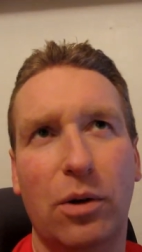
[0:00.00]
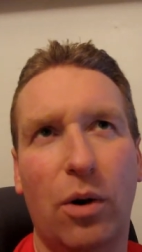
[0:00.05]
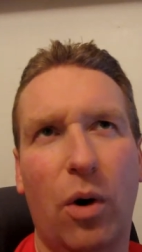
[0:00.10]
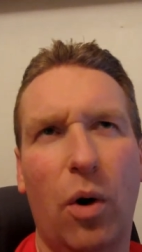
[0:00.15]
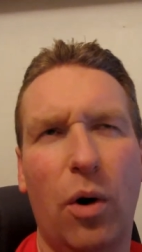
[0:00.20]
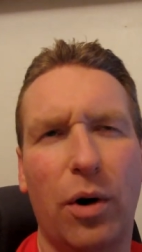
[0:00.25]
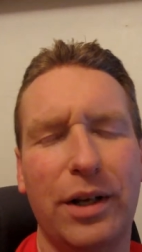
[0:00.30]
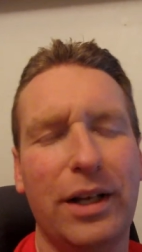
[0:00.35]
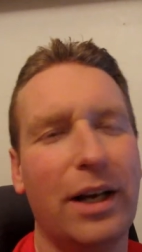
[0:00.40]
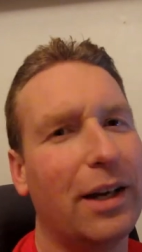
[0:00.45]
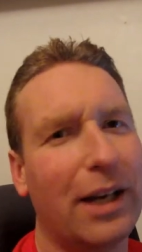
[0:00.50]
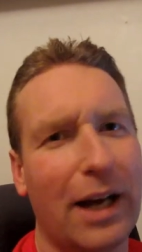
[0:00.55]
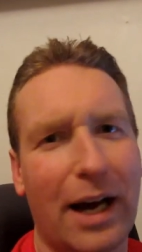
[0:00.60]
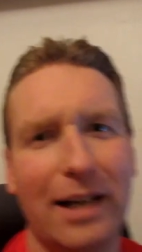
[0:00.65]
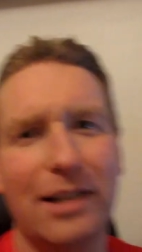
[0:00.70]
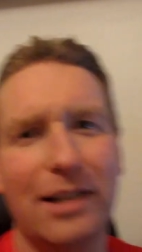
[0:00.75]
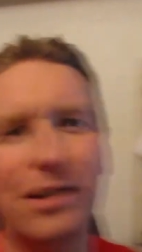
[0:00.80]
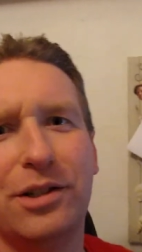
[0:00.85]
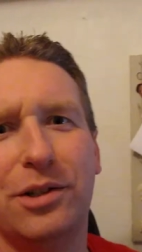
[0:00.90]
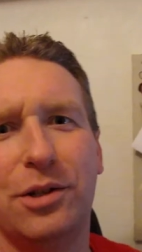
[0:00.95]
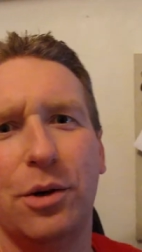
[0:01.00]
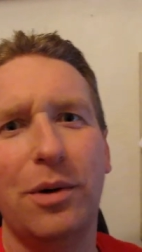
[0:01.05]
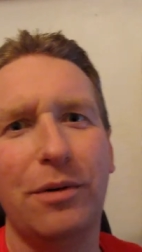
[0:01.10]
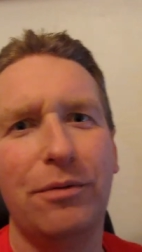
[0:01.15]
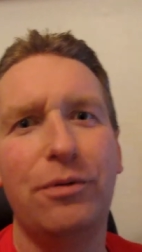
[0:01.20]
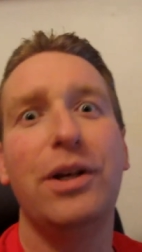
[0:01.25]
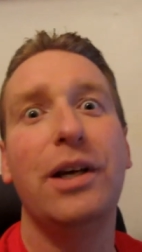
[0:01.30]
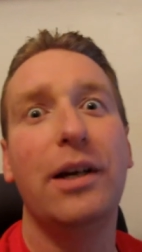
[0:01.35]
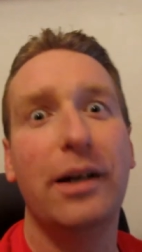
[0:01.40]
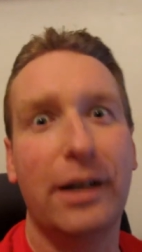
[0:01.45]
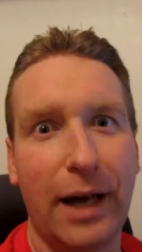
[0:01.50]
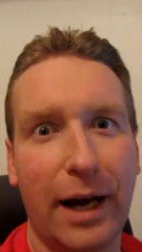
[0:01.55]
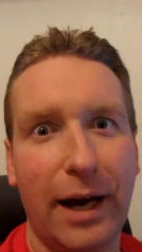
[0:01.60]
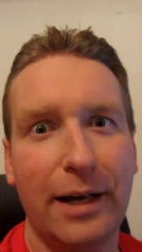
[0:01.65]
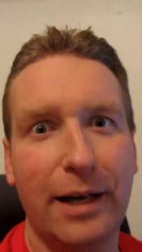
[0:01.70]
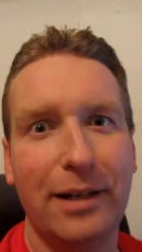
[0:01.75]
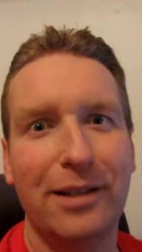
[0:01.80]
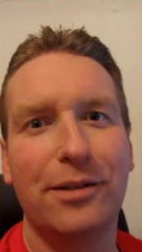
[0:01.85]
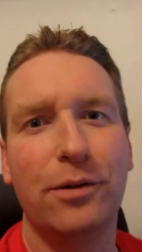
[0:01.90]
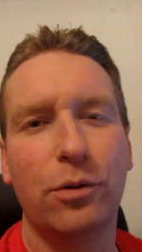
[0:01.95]
Or your guys doing for your
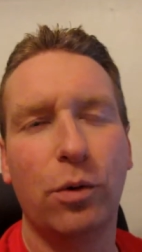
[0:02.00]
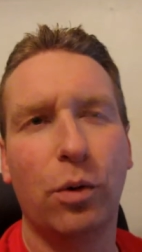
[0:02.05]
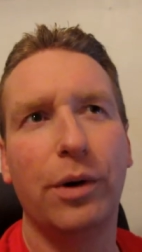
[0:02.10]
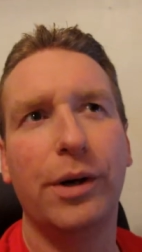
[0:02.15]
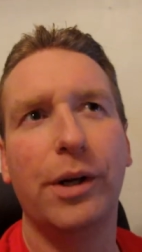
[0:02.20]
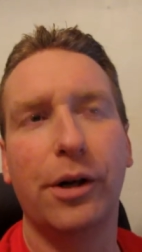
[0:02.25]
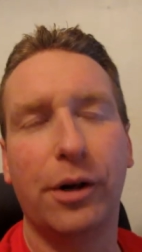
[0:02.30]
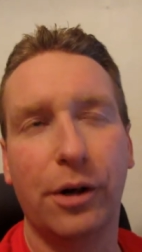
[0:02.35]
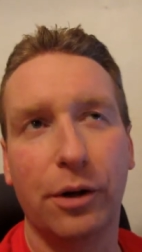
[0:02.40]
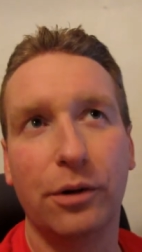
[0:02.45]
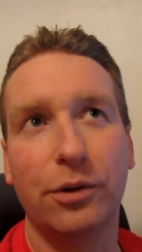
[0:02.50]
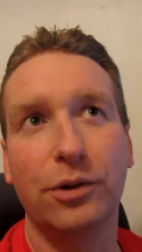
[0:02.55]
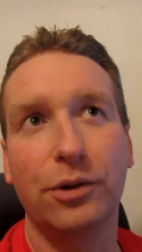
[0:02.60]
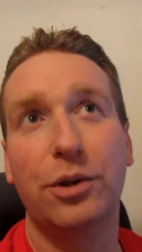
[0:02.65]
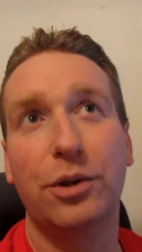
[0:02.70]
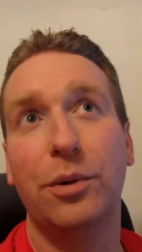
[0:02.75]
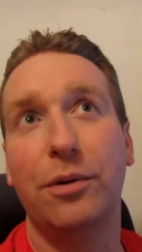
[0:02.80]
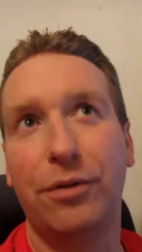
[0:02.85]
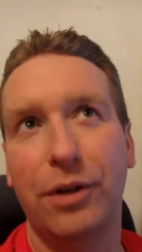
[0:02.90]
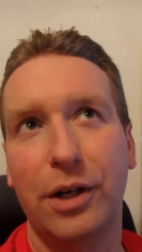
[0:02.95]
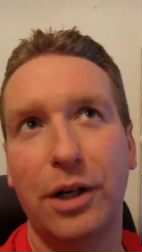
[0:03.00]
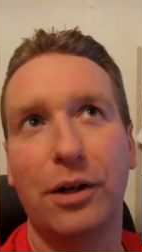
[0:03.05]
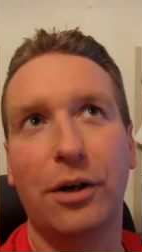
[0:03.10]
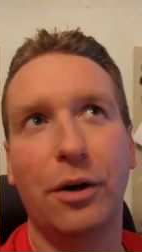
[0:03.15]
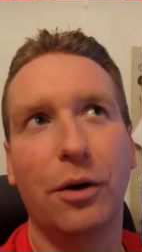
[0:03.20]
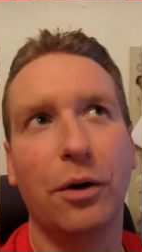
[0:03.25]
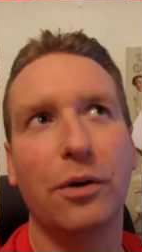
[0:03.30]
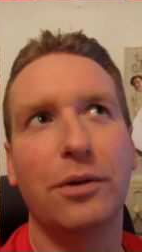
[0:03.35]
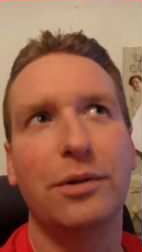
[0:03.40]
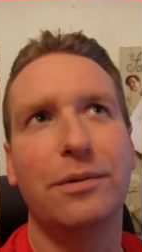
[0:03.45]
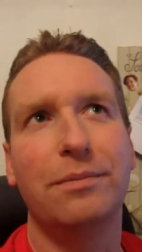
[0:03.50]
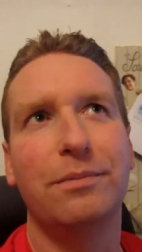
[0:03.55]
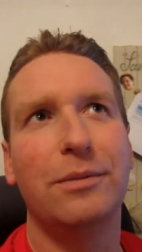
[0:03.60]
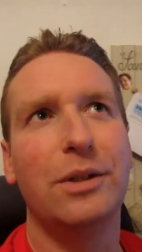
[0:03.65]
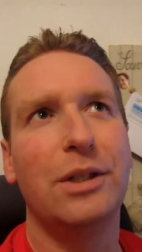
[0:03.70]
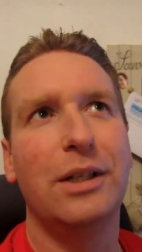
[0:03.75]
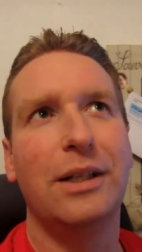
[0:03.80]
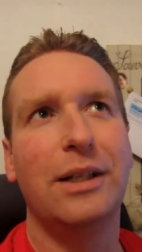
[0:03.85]
guys, or your girls doing for your girls,